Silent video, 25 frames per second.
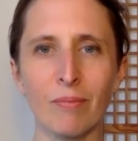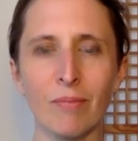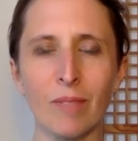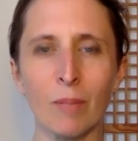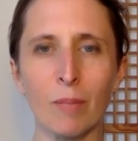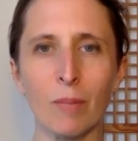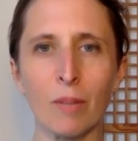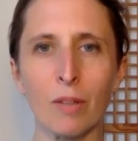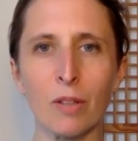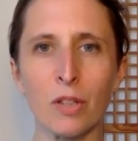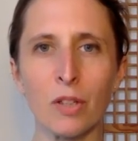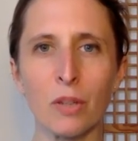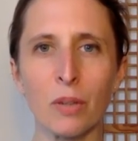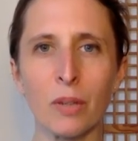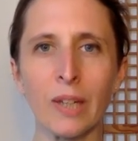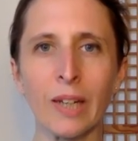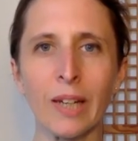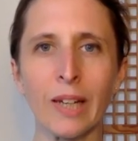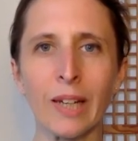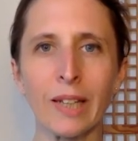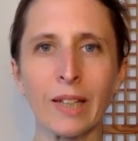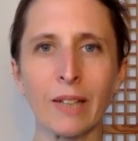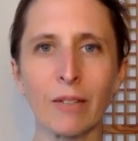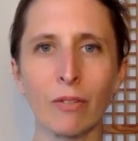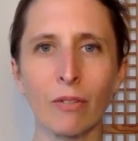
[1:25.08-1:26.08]
But doing
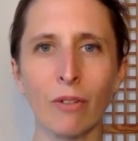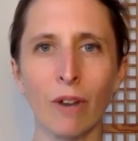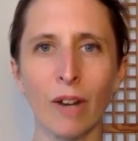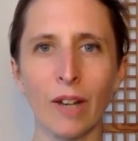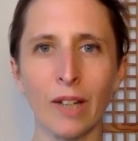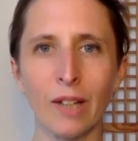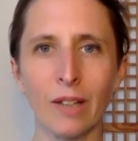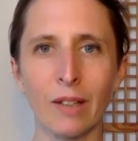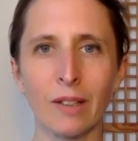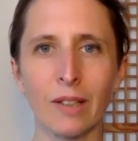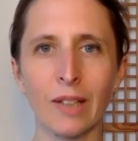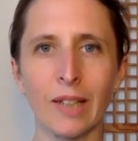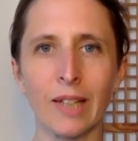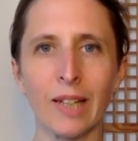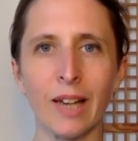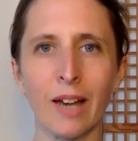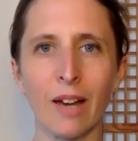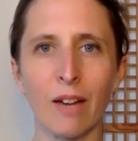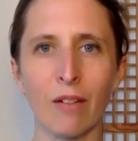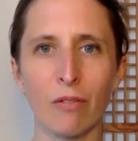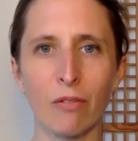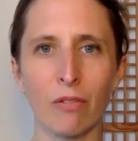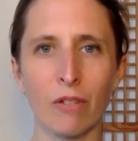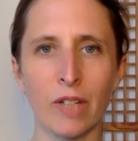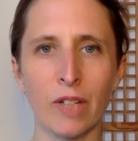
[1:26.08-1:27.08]
it regularly
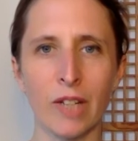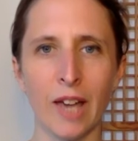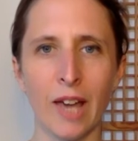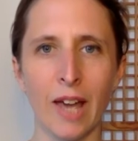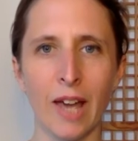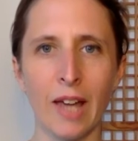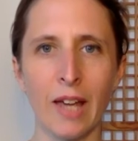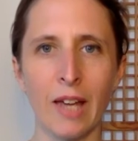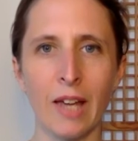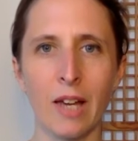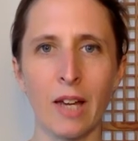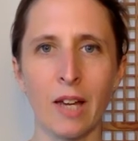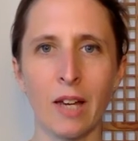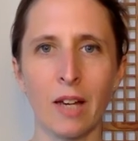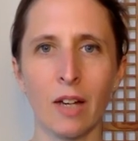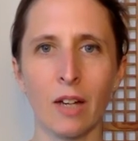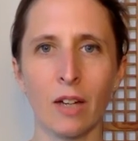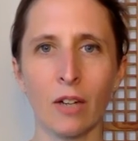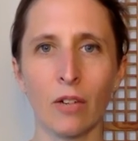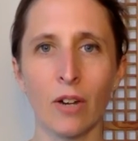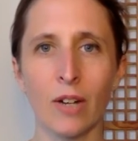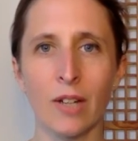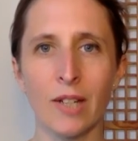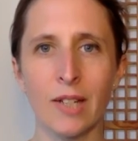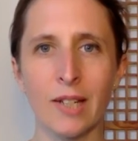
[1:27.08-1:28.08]
every day,
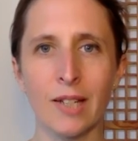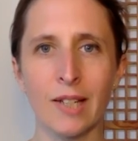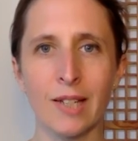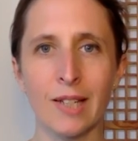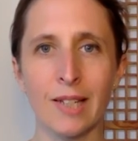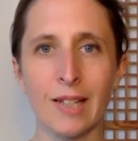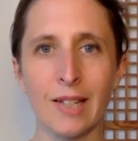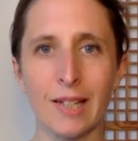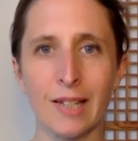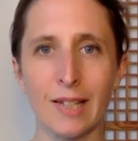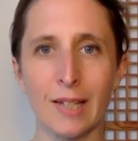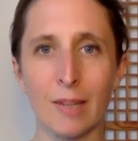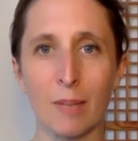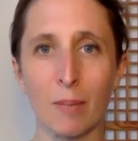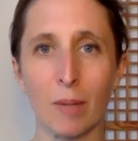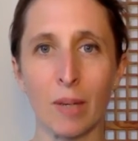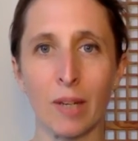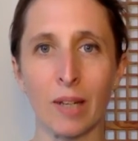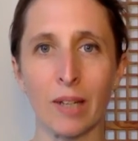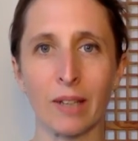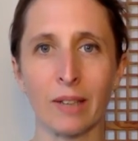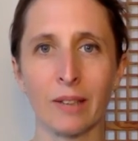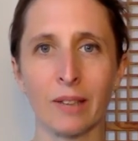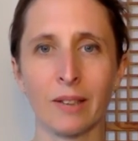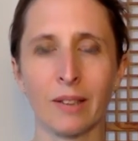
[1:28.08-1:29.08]
creating a
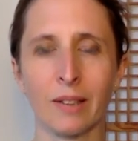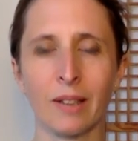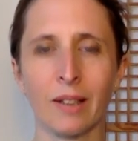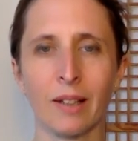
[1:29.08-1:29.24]
discipline,